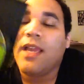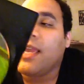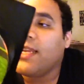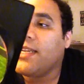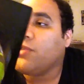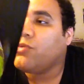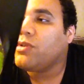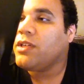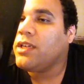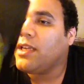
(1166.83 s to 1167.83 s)
And this
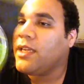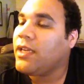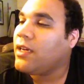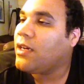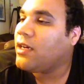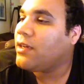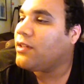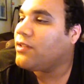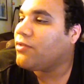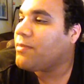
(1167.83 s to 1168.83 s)
one
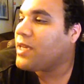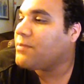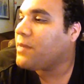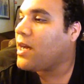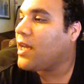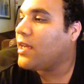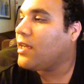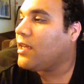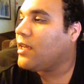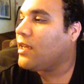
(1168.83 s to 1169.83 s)
is from Best Buy.
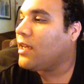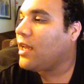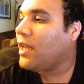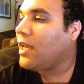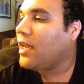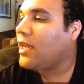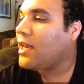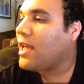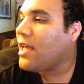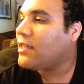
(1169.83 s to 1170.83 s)
And
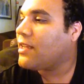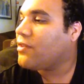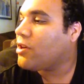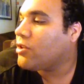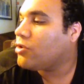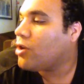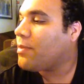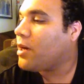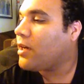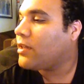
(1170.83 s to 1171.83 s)
I had gift cards, so I
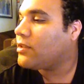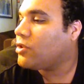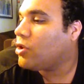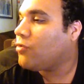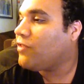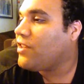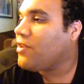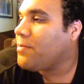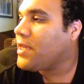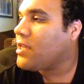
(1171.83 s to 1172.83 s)
bought it. So,
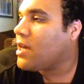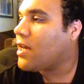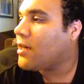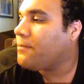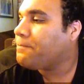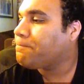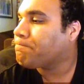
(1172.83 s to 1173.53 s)
Viva Pinata.